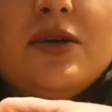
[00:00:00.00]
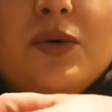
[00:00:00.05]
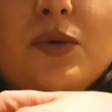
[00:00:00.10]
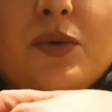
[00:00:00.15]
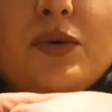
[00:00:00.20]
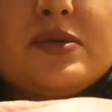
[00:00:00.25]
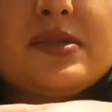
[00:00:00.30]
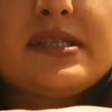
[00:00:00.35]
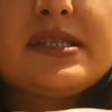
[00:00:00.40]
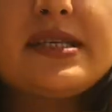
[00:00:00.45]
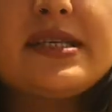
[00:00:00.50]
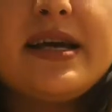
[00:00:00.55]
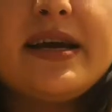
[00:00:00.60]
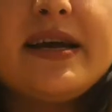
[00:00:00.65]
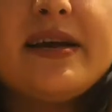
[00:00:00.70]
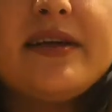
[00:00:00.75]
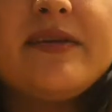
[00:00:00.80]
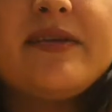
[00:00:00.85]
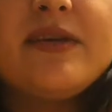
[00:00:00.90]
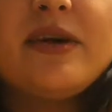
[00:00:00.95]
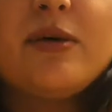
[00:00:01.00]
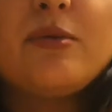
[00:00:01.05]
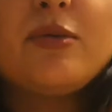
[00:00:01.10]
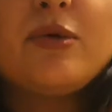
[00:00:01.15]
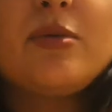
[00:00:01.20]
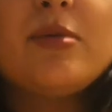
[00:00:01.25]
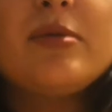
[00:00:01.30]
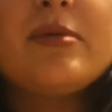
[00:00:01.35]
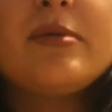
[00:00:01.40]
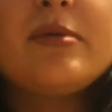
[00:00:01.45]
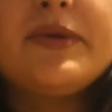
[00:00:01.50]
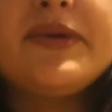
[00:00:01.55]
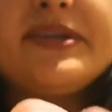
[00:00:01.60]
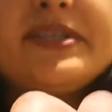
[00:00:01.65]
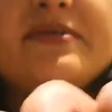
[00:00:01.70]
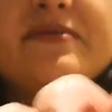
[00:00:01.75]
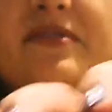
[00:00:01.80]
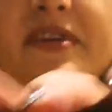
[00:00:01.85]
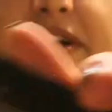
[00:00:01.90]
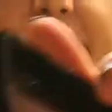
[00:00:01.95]
You won't see anything probably, but
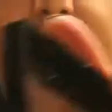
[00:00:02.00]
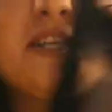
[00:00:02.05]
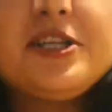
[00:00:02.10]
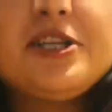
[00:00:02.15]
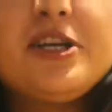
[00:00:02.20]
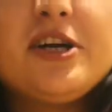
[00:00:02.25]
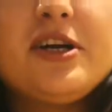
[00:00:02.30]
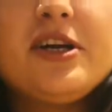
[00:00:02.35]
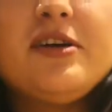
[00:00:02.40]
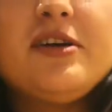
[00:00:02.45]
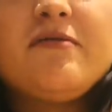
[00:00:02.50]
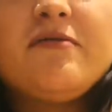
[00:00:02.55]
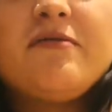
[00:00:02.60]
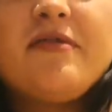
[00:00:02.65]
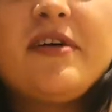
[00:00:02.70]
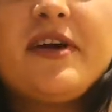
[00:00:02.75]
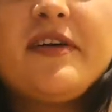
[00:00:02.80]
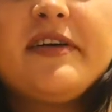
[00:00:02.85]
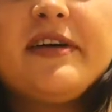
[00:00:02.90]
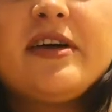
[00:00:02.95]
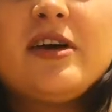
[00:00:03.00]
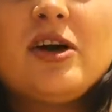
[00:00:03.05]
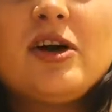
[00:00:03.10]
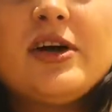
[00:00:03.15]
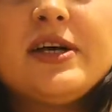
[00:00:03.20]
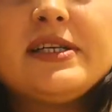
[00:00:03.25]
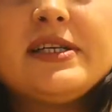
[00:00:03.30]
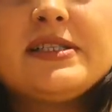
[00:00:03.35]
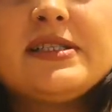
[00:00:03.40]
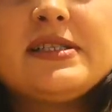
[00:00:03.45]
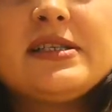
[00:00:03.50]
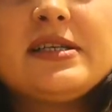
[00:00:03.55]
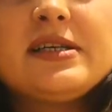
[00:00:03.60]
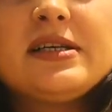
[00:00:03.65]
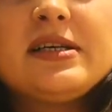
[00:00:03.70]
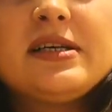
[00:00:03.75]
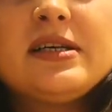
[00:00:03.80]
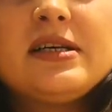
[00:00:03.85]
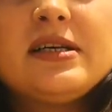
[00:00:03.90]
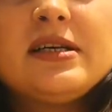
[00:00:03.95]
it's very shiny, very nice.
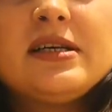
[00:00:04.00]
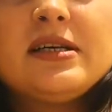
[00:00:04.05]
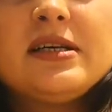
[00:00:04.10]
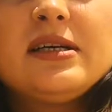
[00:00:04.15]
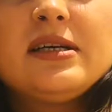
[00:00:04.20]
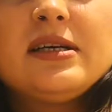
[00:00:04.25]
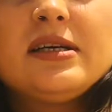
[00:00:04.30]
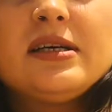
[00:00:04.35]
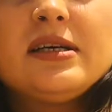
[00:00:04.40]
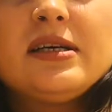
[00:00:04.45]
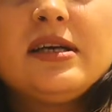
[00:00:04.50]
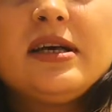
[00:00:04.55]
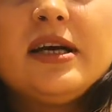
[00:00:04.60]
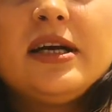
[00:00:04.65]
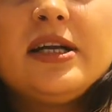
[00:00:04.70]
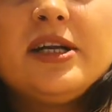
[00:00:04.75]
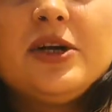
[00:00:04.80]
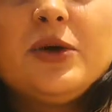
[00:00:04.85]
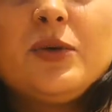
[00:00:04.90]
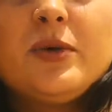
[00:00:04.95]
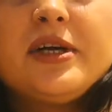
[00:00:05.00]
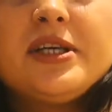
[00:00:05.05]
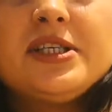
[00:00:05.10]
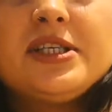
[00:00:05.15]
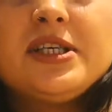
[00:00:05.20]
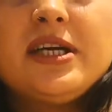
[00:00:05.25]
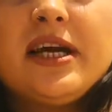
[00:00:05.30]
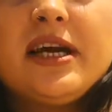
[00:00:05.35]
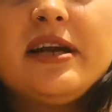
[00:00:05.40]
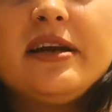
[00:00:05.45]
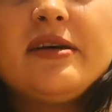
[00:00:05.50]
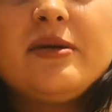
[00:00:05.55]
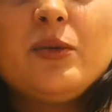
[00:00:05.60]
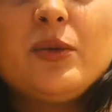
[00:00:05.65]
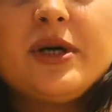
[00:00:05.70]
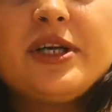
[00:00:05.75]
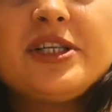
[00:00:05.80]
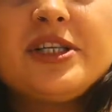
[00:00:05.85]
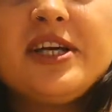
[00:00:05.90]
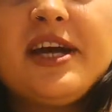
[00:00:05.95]
I don't know where she get it,
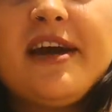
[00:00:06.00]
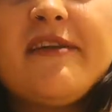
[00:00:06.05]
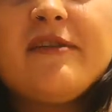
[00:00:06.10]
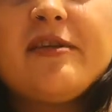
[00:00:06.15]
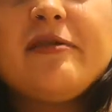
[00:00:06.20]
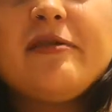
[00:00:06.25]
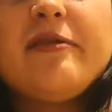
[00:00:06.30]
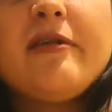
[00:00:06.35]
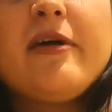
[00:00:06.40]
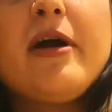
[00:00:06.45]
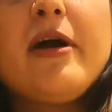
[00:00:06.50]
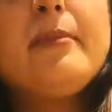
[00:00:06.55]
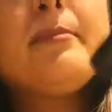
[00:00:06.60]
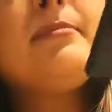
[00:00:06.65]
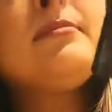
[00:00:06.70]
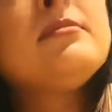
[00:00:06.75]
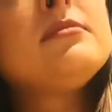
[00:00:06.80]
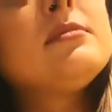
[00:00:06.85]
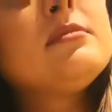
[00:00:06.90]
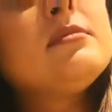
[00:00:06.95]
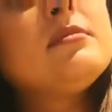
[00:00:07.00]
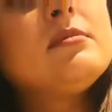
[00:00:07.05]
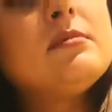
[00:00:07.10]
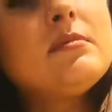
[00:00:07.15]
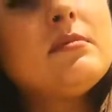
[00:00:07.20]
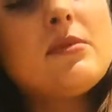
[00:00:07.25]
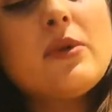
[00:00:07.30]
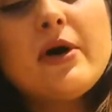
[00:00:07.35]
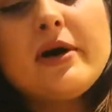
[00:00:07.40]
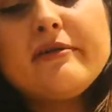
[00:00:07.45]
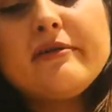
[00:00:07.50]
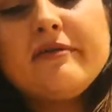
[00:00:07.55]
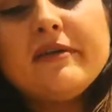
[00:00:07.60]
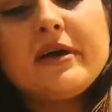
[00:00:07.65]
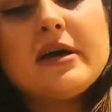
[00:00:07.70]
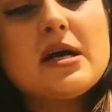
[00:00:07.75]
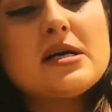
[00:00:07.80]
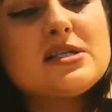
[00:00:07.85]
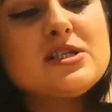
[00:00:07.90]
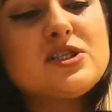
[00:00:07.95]
where she have it from, but I
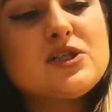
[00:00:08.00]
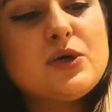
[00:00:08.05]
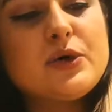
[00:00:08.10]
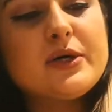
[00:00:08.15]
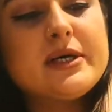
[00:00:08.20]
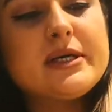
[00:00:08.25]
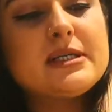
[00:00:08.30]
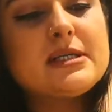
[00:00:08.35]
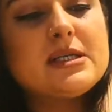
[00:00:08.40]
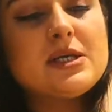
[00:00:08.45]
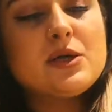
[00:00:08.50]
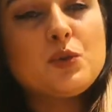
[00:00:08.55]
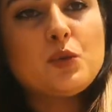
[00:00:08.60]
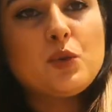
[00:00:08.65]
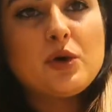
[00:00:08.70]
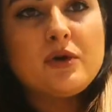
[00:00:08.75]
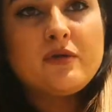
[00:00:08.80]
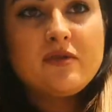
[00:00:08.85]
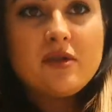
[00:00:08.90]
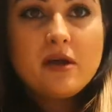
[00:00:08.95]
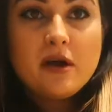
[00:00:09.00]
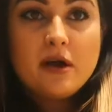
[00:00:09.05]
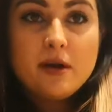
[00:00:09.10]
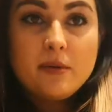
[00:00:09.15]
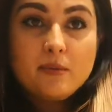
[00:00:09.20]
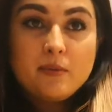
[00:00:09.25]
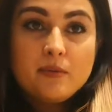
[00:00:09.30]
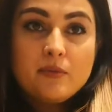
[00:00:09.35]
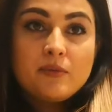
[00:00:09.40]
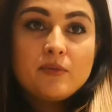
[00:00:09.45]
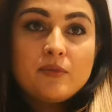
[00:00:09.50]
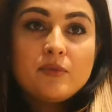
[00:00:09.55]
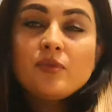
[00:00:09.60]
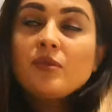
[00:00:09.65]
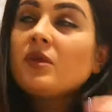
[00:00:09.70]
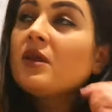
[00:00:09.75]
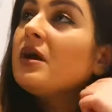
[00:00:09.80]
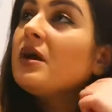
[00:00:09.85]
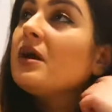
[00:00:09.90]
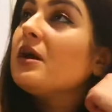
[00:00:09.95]
think I saw it in one of them,
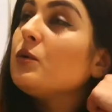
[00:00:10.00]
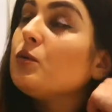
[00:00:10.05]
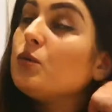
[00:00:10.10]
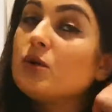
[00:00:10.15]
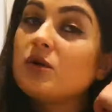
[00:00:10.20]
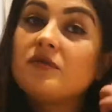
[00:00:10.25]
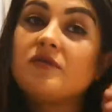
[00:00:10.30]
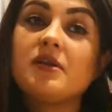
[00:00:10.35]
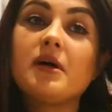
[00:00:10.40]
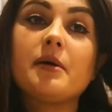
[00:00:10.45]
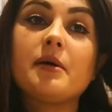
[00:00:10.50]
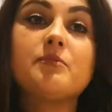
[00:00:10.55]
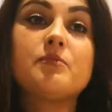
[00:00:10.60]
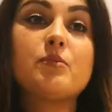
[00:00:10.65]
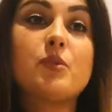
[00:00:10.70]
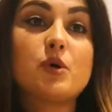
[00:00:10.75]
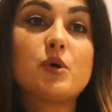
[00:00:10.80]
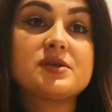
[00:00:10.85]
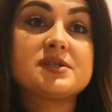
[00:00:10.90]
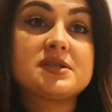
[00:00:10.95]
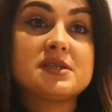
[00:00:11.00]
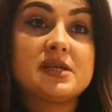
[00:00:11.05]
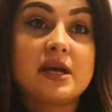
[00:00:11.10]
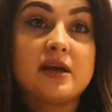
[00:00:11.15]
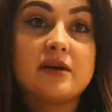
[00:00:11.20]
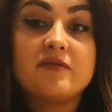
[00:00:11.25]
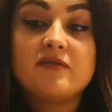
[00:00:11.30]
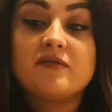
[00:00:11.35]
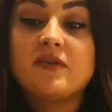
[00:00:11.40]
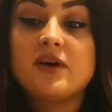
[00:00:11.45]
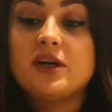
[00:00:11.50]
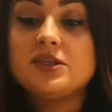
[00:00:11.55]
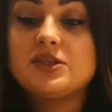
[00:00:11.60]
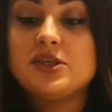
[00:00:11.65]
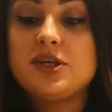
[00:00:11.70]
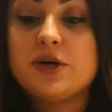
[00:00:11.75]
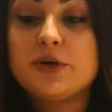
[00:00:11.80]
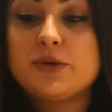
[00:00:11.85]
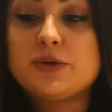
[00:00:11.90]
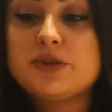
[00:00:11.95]
in one of the unboxing
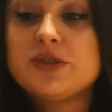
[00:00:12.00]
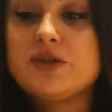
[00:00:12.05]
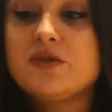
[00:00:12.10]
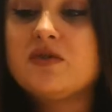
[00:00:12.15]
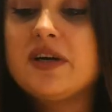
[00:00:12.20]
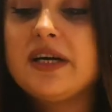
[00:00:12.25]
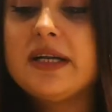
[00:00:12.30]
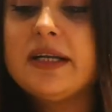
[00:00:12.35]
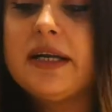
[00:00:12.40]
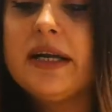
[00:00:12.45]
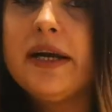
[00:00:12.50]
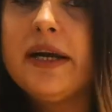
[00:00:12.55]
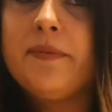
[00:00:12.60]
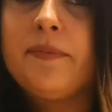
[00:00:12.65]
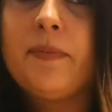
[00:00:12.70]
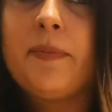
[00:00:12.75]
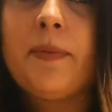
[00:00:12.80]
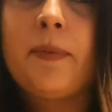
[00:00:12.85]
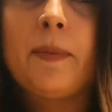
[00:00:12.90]
videos already.